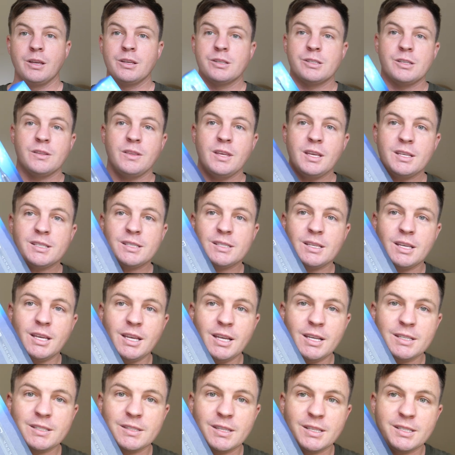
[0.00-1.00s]
So this
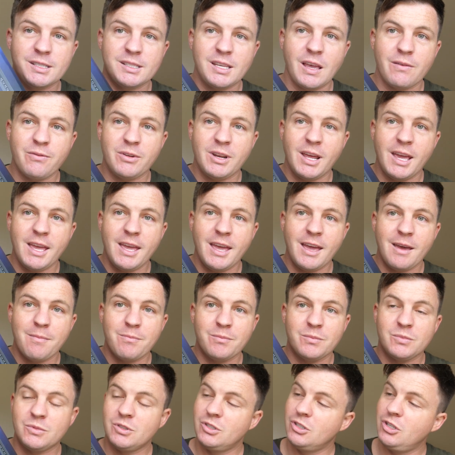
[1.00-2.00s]
is the
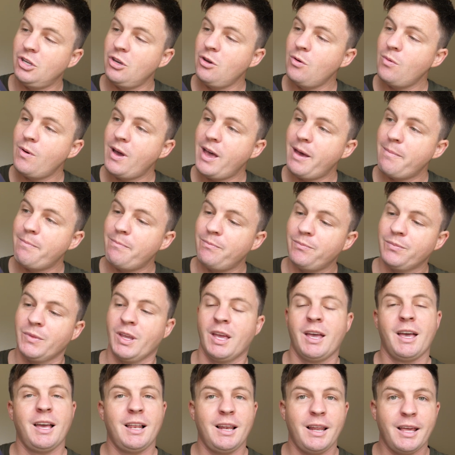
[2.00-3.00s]
7am 2M
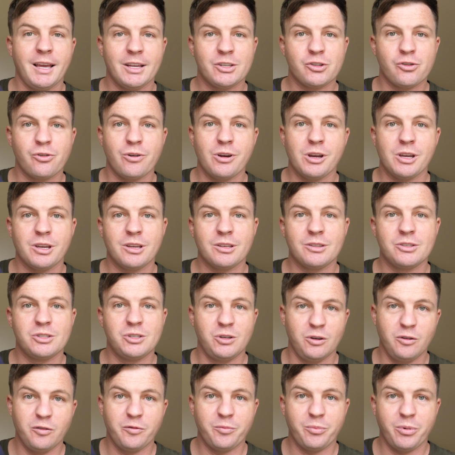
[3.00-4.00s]
electric
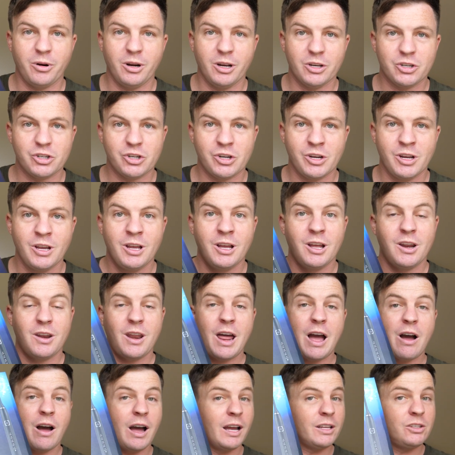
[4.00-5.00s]
toothbrush.
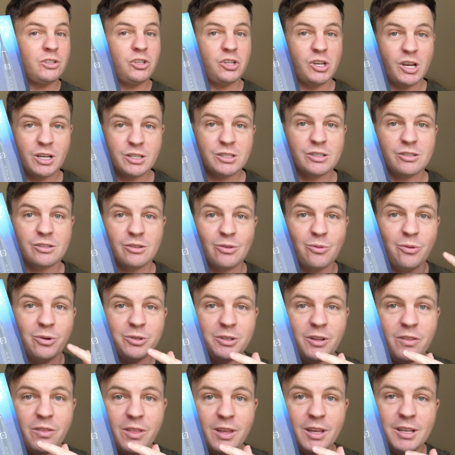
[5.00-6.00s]
Now I just
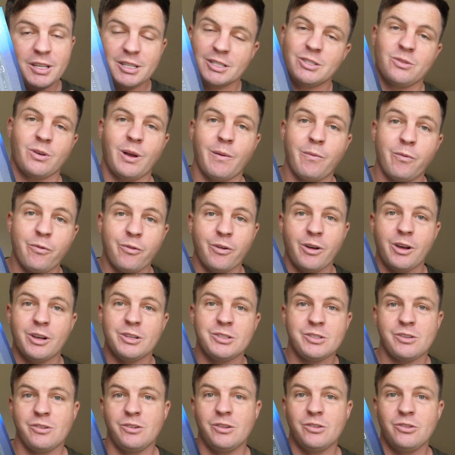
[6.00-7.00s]
ordered this, so I'm
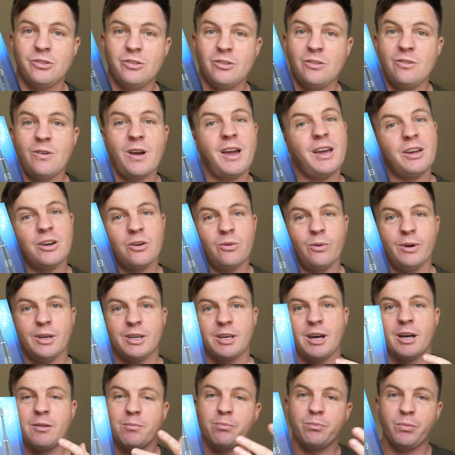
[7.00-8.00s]
first going to do a quick
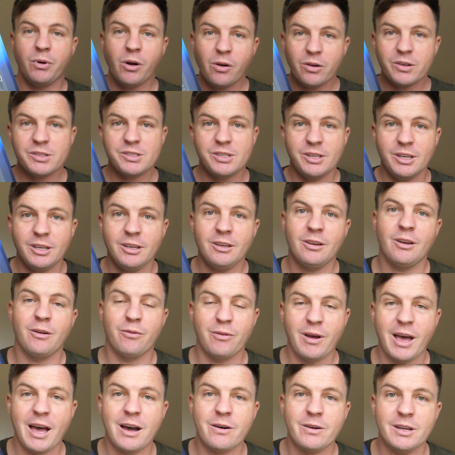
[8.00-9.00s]
unboxing
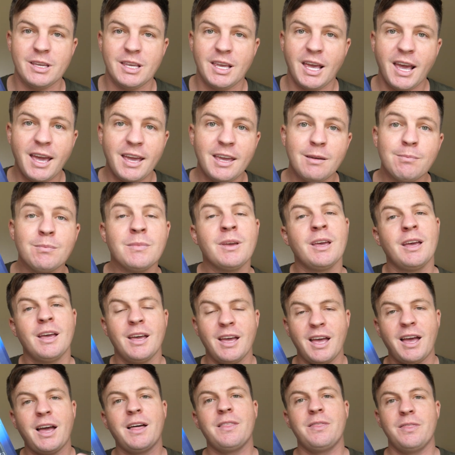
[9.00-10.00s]
of how it came,
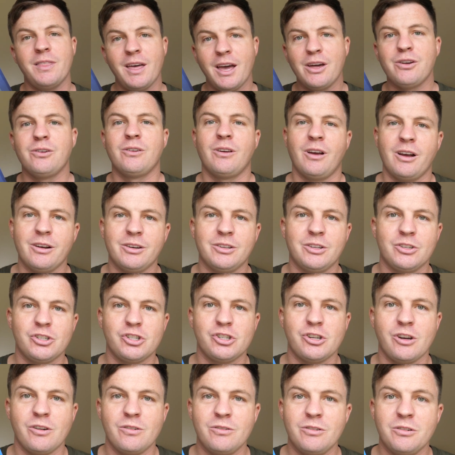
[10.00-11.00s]
and then I'm going to
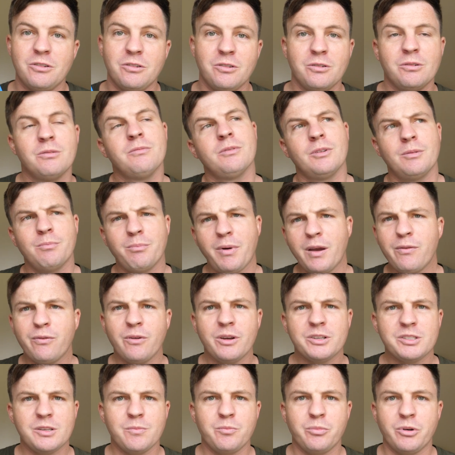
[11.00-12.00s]
show you my
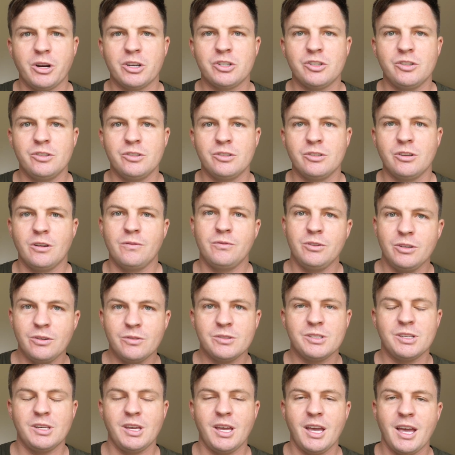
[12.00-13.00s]
first impressions of
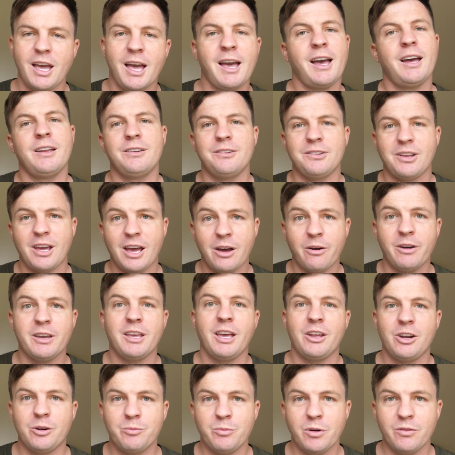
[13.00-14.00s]
using it and how I
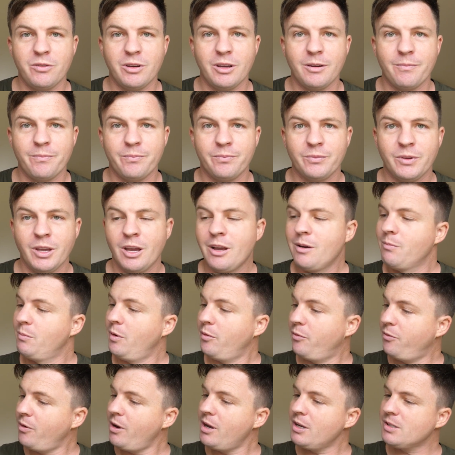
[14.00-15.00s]
get on with it.
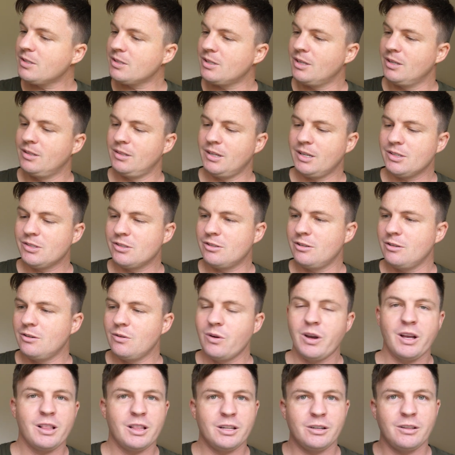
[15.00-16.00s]
But first, let's
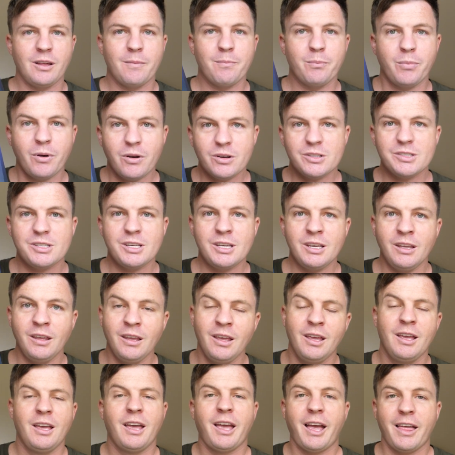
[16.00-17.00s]
do a little unboxing,
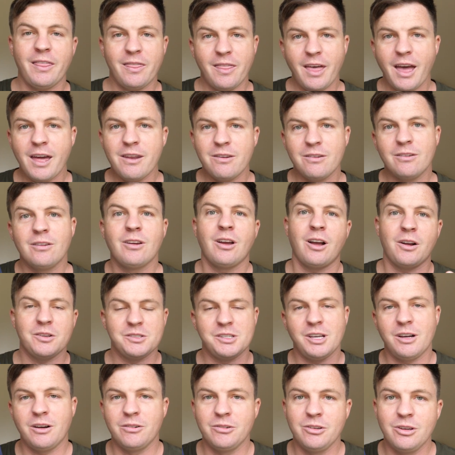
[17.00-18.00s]
and then I'll
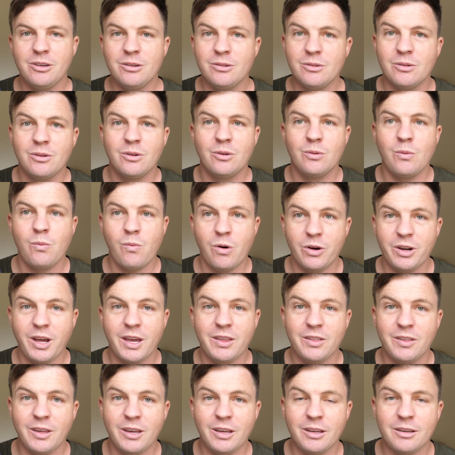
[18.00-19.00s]
tell you what I
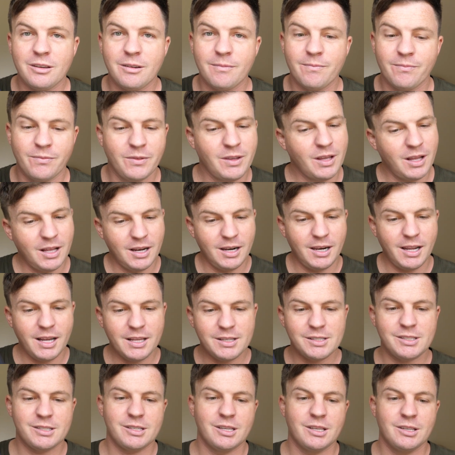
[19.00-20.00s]
think.
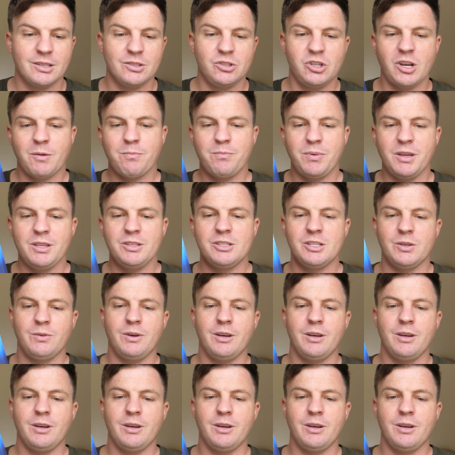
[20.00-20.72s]
Let's jump into